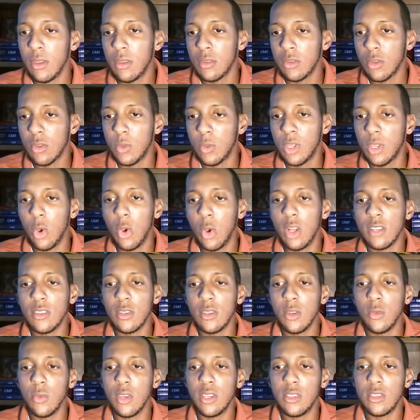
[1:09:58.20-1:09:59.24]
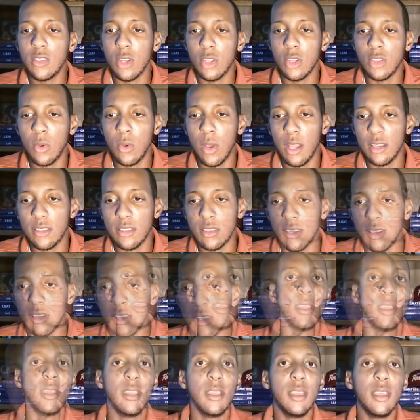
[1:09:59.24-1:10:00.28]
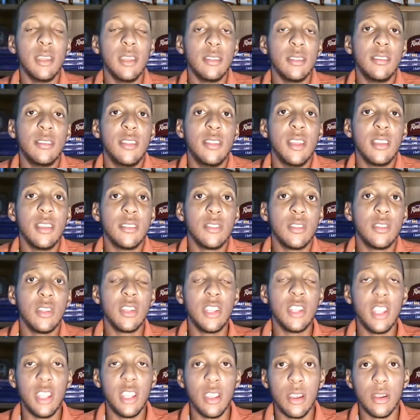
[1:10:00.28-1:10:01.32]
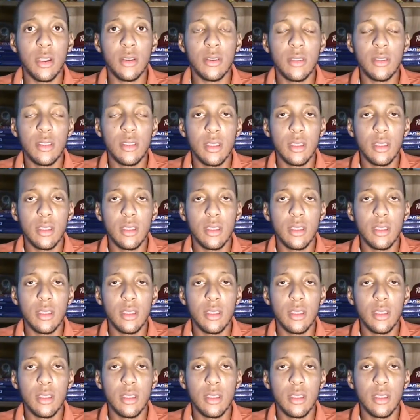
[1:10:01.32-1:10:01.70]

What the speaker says: So we go on to the research question. Is this the year